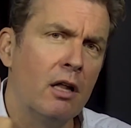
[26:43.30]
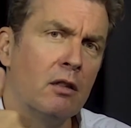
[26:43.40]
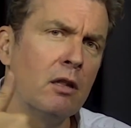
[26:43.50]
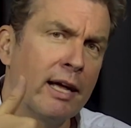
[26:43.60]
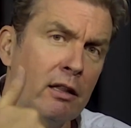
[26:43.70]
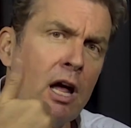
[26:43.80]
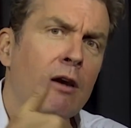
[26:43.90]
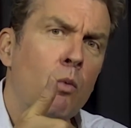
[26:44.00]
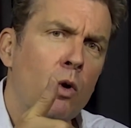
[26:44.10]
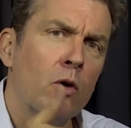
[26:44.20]
like a lot
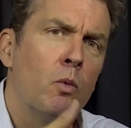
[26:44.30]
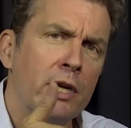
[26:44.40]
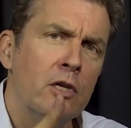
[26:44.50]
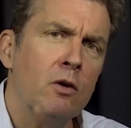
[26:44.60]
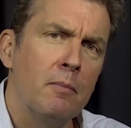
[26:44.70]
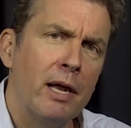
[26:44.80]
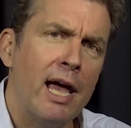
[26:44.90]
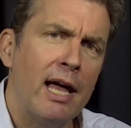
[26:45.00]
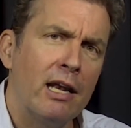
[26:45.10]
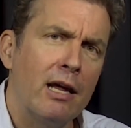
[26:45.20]
of work we do at
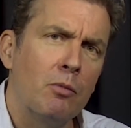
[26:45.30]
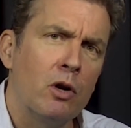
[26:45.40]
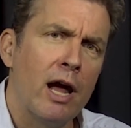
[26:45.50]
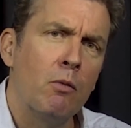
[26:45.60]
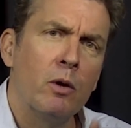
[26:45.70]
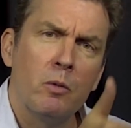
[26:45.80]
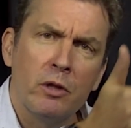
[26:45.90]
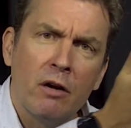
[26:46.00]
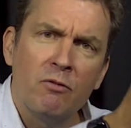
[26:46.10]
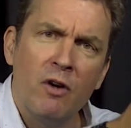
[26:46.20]
Manhattan Neighbor Network
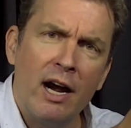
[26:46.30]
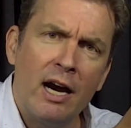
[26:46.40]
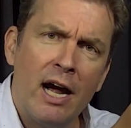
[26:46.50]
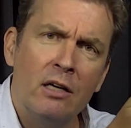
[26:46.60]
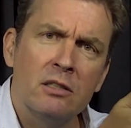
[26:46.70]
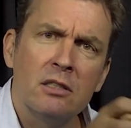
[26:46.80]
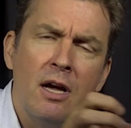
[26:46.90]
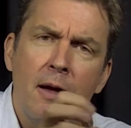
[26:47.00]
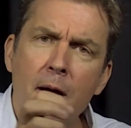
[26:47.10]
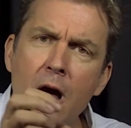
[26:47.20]
with our firehouse,
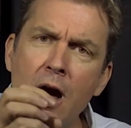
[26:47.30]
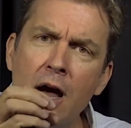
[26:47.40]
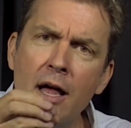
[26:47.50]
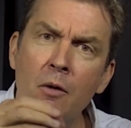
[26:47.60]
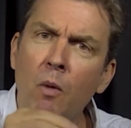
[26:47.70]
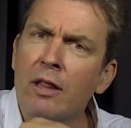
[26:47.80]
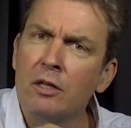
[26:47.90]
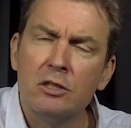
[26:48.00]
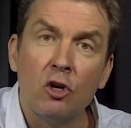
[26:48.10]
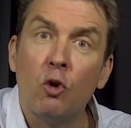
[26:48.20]
whether
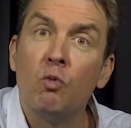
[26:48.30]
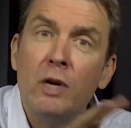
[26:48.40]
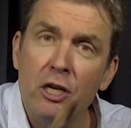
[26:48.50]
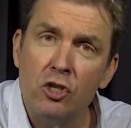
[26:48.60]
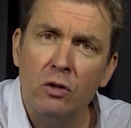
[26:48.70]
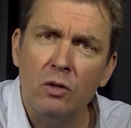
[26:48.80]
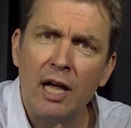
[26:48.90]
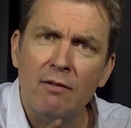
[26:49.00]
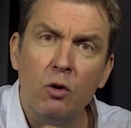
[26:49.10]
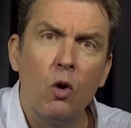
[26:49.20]
it's on a regional
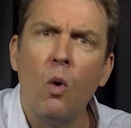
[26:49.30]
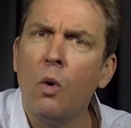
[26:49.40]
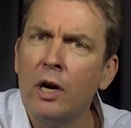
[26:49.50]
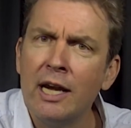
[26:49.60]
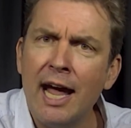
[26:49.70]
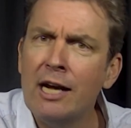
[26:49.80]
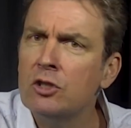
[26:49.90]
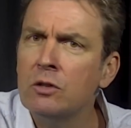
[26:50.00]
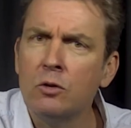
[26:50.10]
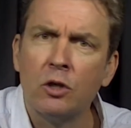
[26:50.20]
level or
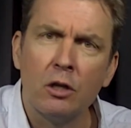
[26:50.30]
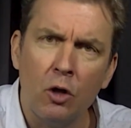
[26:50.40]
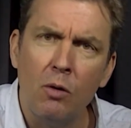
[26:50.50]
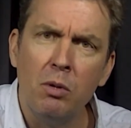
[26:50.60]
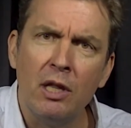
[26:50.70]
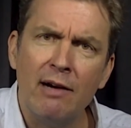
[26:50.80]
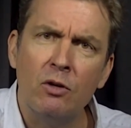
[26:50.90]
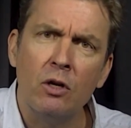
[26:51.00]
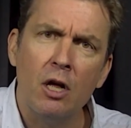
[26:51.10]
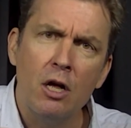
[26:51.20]
national or global
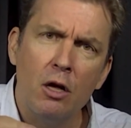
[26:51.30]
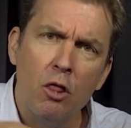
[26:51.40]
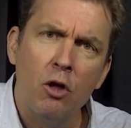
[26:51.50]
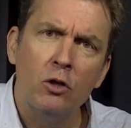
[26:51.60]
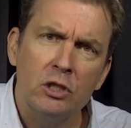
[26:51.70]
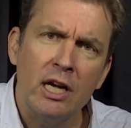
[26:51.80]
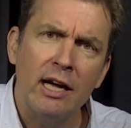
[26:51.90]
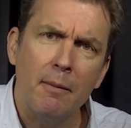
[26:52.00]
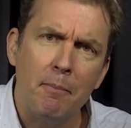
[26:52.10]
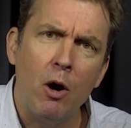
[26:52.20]
level, those
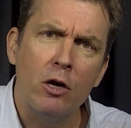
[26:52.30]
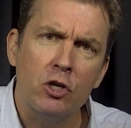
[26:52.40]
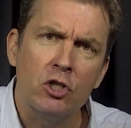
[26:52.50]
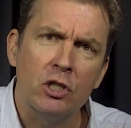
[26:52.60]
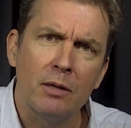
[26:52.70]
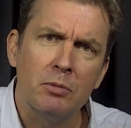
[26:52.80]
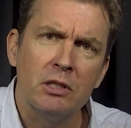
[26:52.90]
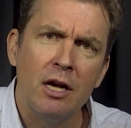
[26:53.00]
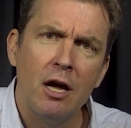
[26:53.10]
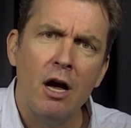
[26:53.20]
kind of partnerships,
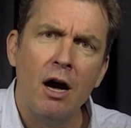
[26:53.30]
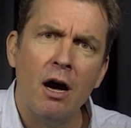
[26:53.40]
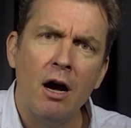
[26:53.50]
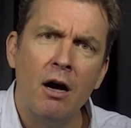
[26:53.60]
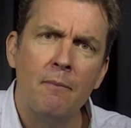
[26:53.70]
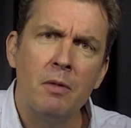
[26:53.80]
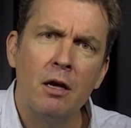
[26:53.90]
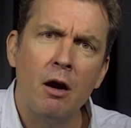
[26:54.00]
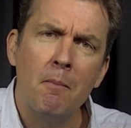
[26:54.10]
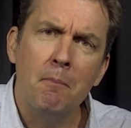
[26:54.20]

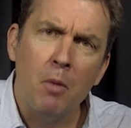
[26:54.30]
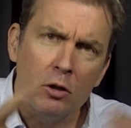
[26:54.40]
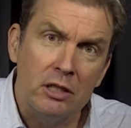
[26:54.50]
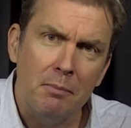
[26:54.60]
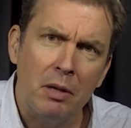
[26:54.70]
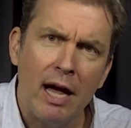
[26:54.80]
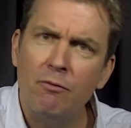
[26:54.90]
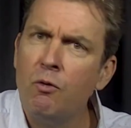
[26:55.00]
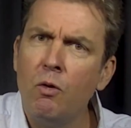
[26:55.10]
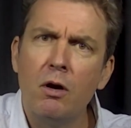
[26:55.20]

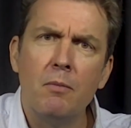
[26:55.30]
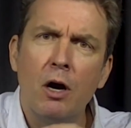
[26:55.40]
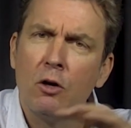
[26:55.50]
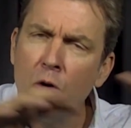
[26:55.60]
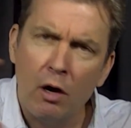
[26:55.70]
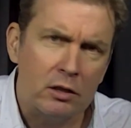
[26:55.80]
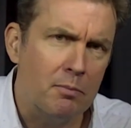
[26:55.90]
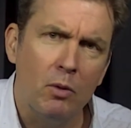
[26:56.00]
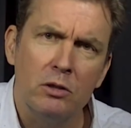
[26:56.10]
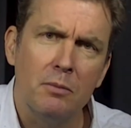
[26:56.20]
multi-platform, across
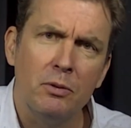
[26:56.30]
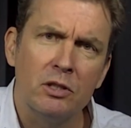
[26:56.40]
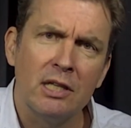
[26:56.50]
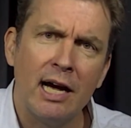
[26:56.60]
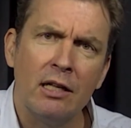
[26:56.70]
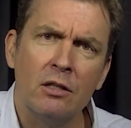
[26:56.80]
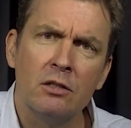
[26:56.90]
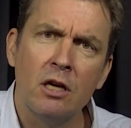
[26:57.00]
multiple silos,